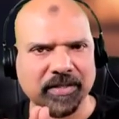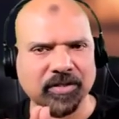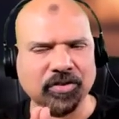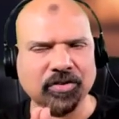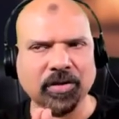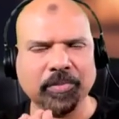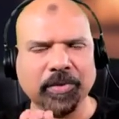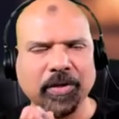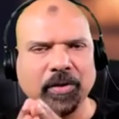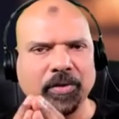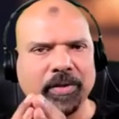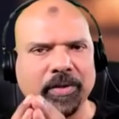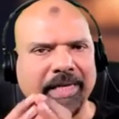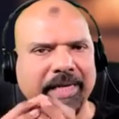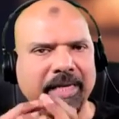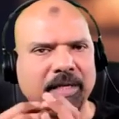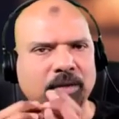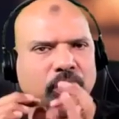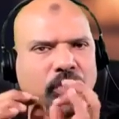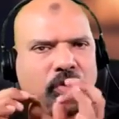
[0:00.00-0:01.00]
you'll be looking
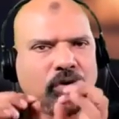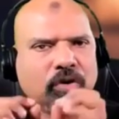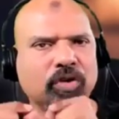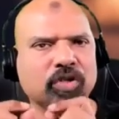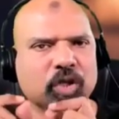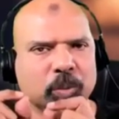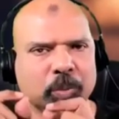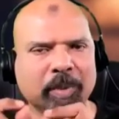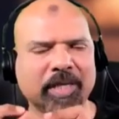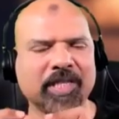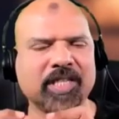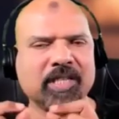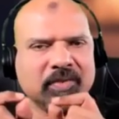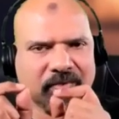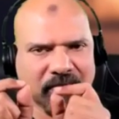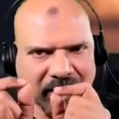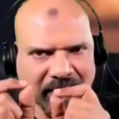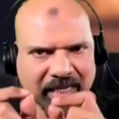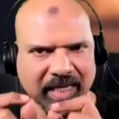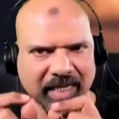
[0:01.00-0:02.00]
at your
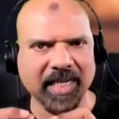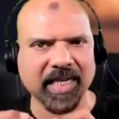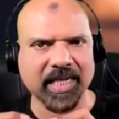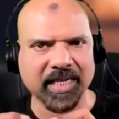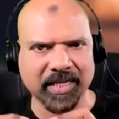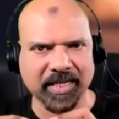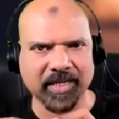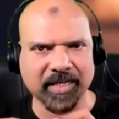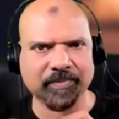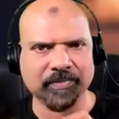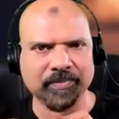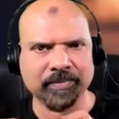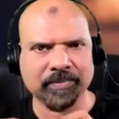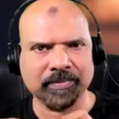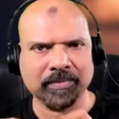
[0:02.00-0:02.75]
specific area.